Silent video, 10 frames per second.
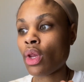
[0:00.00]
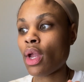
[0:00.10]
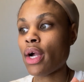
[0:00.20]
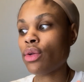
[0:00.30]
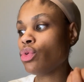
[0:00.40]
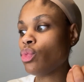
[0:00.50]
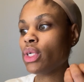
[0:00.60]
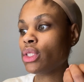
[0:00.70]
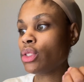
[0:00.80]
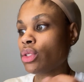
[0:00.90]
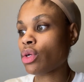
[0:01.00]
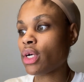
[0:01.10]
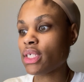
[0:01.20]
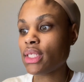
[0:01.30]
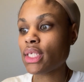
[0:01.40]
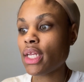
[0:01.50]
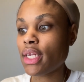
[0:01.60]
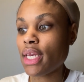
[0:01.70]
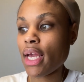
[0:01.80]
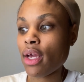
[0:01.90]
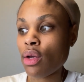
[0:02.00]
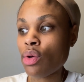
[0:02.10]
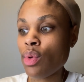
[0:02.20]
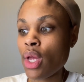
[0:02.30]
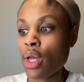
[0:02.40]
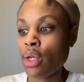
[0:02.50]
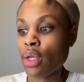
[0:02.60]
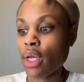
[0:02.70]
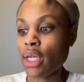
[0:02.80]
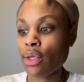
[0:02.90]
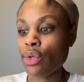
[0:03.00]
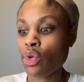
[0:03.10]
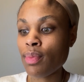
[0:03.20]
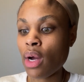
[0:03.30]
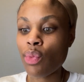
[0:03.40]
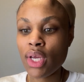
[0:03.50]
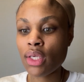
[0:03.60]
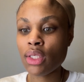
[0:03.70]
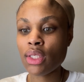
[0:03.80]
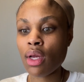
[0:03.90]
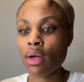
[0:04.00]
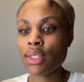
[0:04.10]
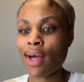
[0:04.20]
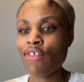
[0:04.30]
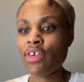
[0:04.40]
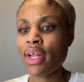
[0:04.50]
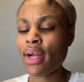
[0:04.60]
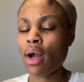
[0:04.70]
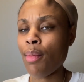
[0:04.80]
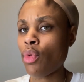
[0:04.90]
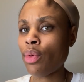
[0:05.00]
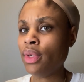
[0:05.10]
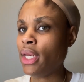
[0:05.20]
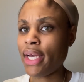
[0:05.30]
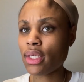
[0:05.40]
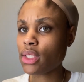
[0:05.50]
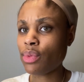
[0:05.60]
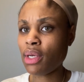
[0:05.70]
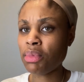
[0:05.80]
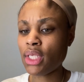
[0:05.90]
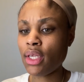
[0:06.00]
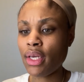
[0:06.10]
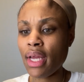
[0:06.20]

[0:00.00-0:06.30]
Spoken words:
I do want to start sitting down and do my wig installs. I feel like I'm more relaxed when I'm sitting